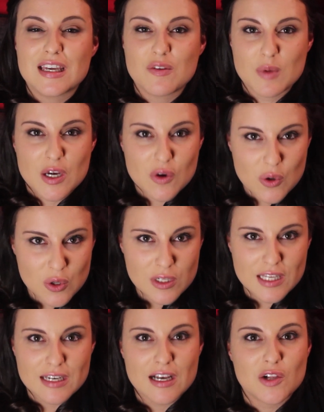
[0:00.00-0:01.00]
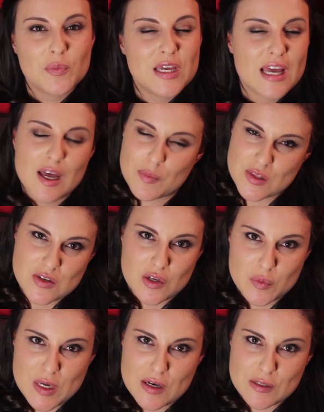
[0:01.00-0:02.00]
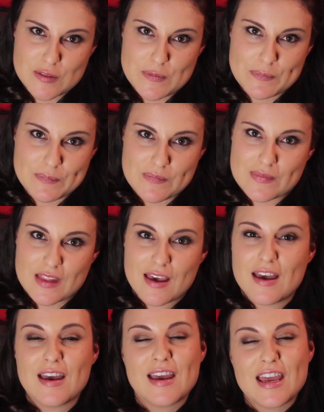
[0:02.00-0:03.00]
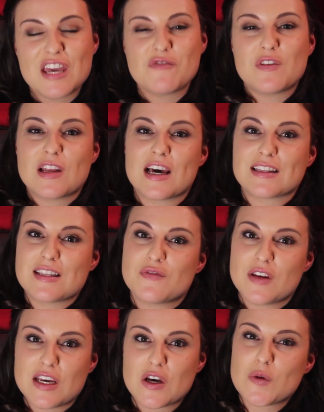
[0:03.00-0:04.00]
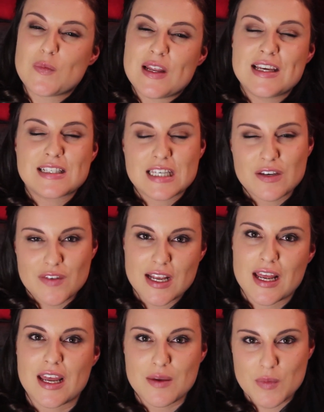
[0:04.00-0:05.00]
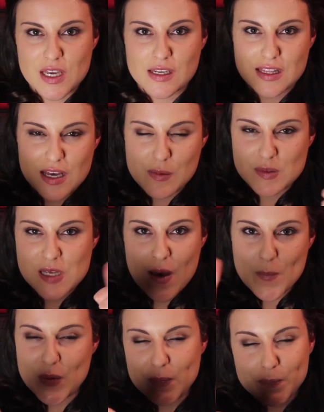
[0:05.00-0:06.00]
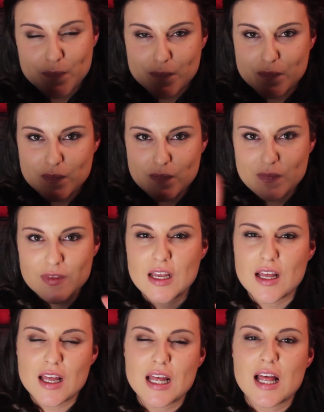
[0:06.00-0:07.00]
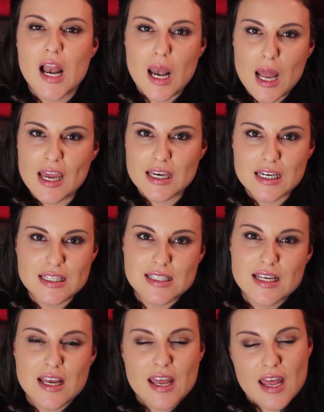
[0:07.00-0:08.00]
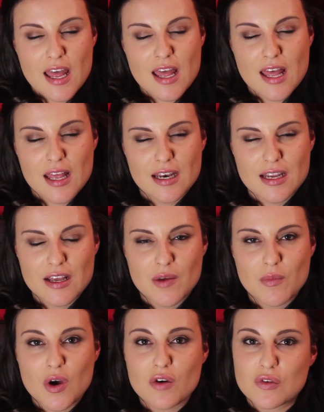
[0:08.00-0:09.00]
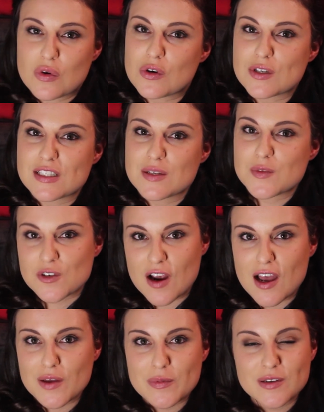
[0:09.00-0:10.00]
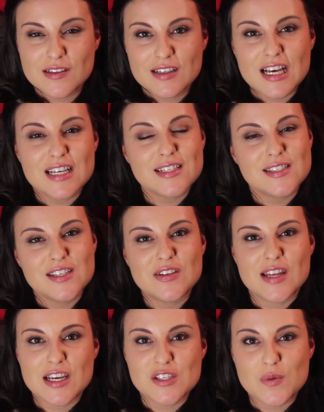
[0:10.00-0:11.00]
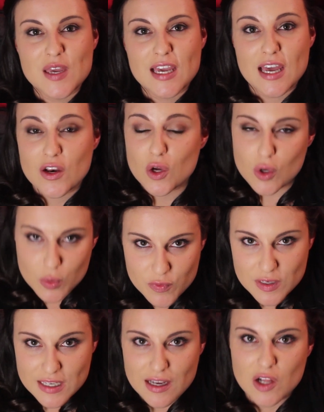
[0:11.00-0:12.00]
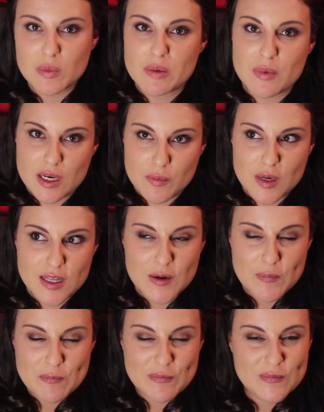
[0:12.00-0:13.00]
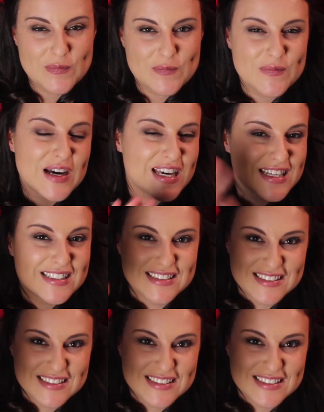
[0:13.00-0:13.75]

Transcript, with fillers: give me a call and I'll be happy to help you out. If you like this video, please give it a big thumbs up, like it, and um, of course subscribe. I'll see you next week and hopefully I'll be better by then. Bye.